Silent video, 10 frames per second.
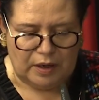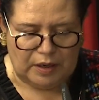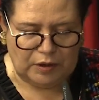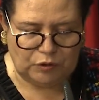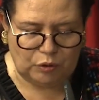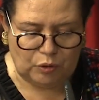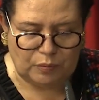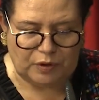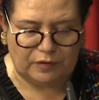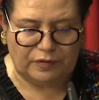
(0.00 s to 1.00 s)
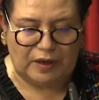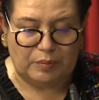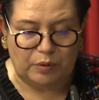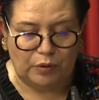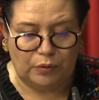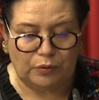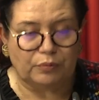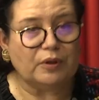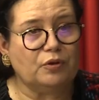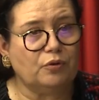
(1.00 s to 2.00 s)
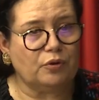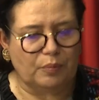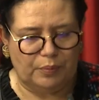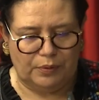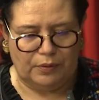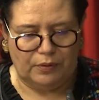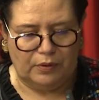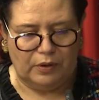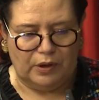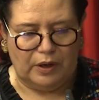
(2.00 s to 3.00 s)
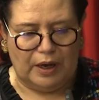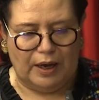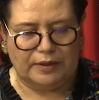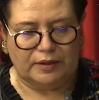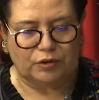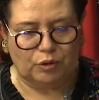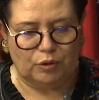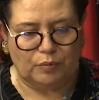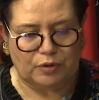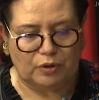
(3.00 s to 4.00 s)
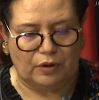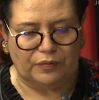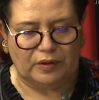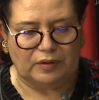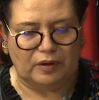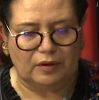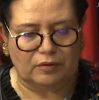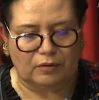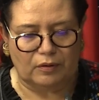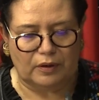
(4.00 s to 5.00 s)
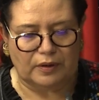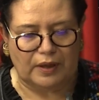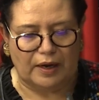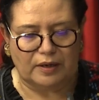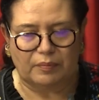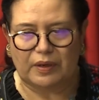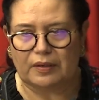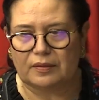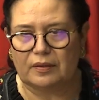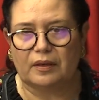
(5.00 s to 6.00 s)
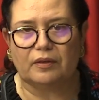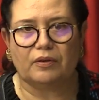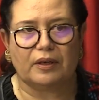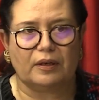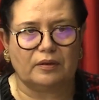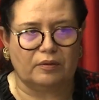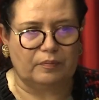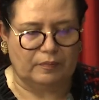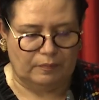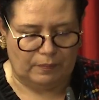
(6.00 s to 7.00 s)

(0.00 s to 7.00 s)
in terms of neighborhood with Europe and in terms of internal dynamics in the kingdom.